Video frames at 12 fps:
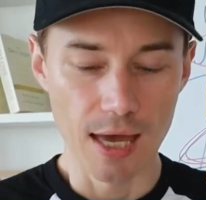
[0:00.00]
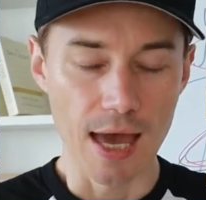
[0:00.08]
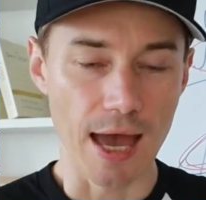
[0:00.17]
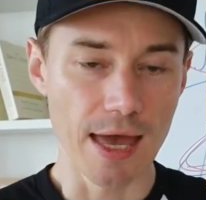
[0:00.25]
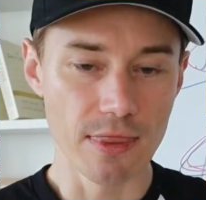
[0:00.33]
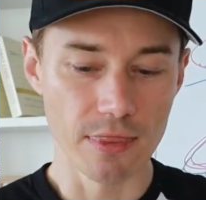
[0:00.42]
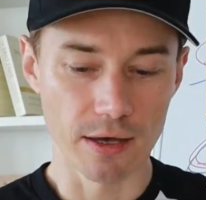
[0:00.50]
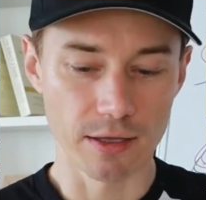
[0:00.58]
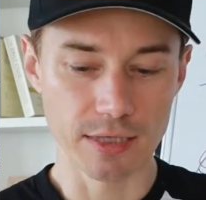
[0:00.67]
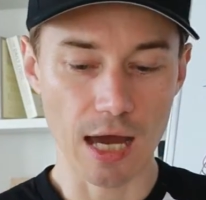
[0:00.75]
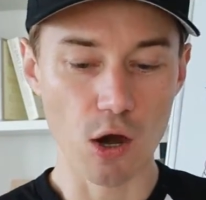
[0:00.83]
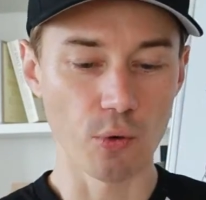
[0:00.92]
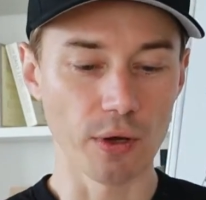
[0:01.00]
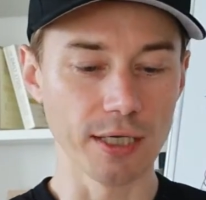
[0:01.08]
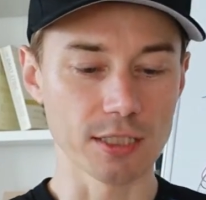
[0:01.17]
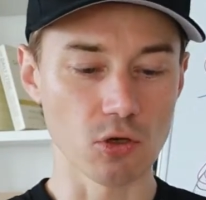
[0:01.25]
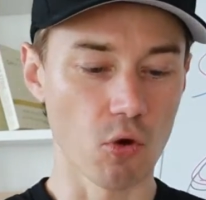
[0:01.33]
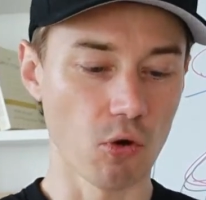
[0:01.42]
and now
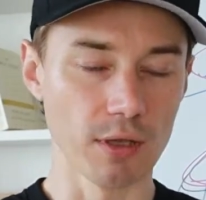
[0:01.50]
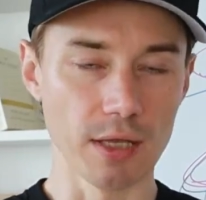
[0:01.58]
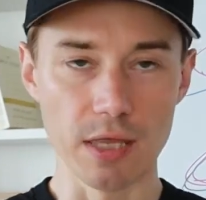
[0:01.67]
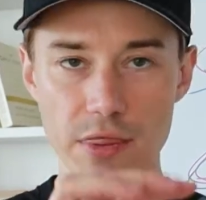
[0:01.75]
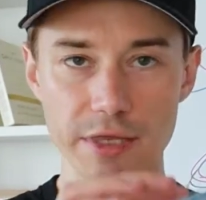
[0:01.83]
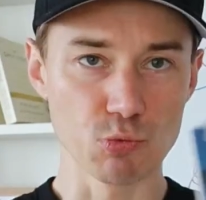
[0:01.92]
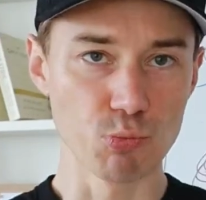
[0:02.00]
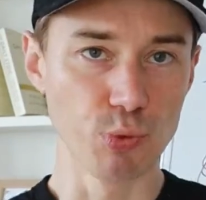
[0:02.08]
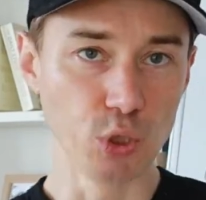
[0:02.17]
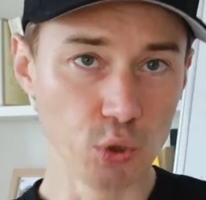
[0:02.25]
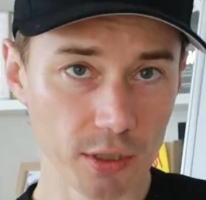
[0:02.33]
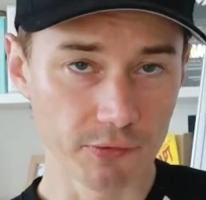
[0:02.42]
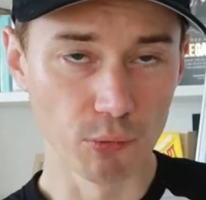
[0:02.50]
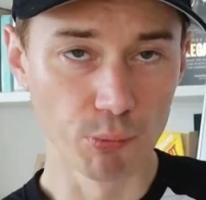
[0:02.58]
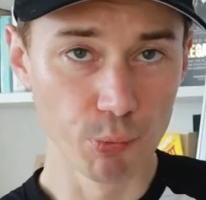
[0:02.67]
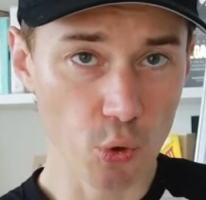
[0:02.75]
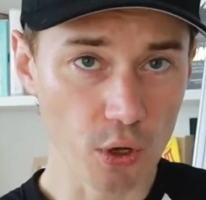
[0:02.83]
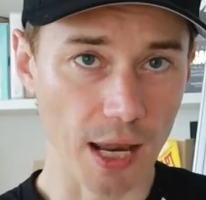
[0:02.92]
it's all in this beautiful
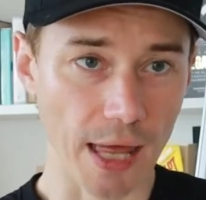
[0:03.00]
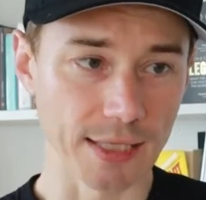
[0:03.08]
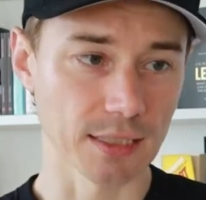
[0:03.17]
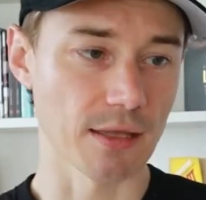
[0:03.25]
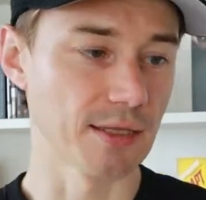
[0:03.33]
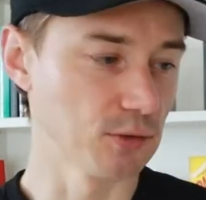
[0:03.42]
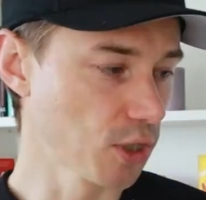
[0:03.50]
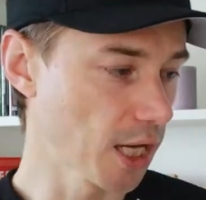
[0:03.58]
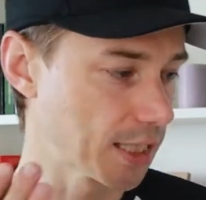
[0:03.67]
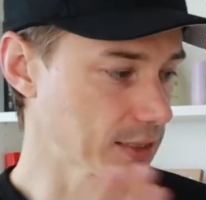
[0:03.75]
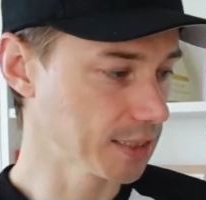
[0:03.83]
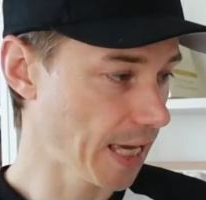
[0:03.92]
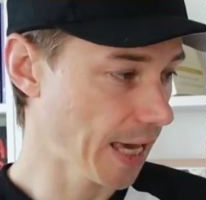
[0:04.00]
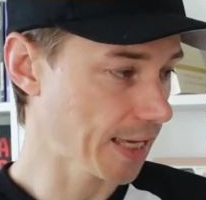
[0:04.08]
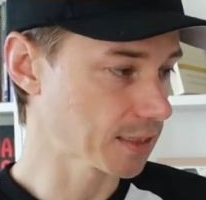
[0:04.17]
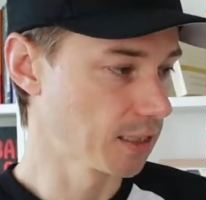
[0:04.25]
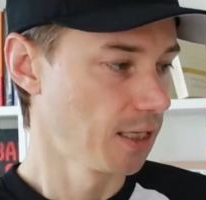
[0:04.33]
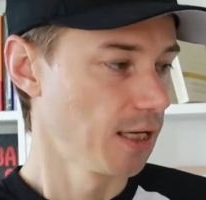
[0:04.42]
booklet that you can
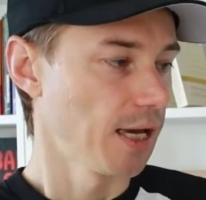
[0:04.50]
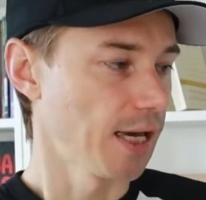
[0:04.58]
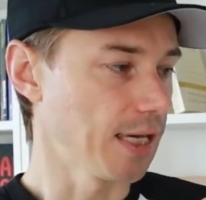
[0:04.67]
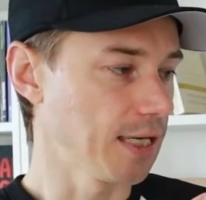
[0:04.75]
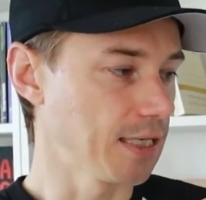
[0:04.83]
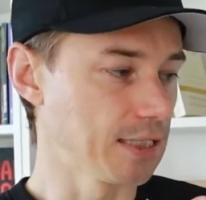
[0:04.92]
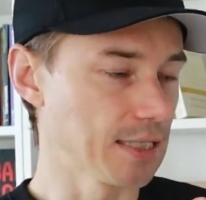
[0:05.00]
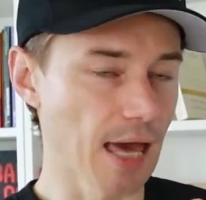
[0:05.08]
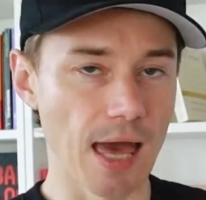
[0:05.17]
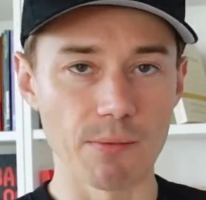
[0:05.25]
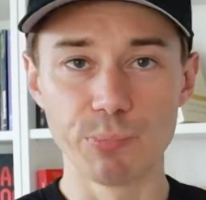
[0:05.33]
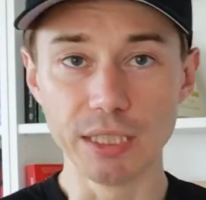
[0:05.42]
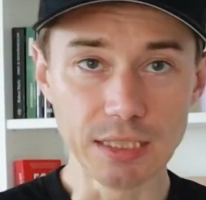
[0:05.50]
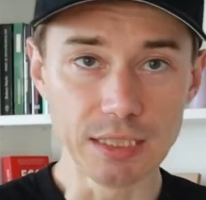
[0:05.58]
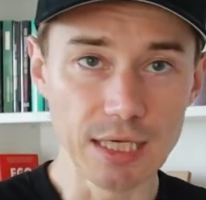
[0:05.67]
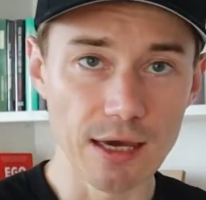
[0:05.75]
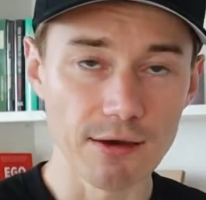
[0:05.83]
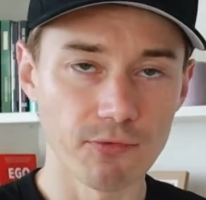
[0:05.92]
get in a
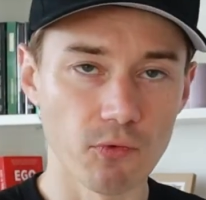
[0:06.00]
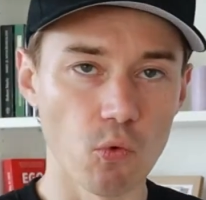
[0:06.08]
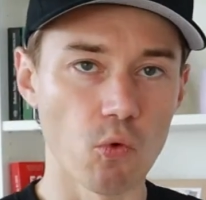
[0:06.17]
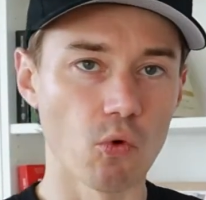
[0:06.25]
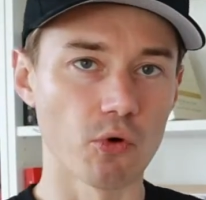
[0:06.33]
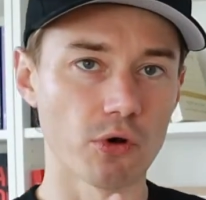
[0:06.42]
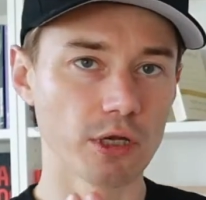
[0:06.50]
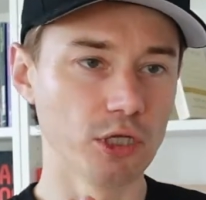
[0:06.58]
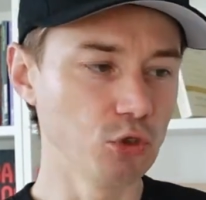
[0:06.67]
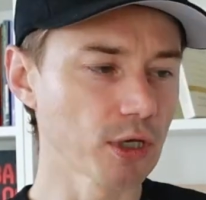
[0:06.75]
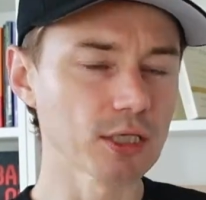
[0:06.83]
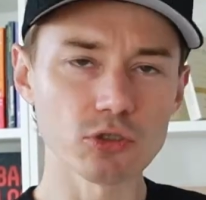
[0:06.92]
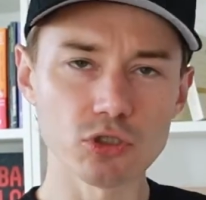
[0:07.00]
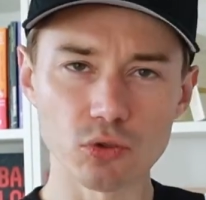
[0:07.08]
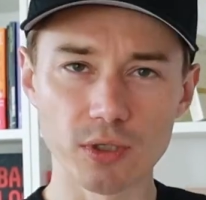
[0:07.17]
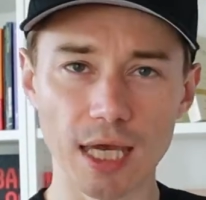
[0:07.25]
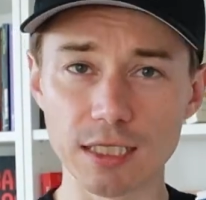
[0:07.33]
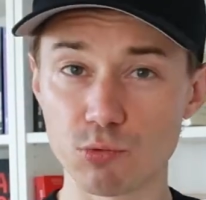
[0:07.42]
PDF, or you can also
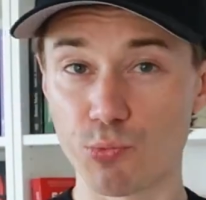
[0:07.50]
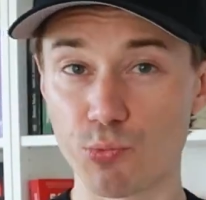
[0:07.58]
get it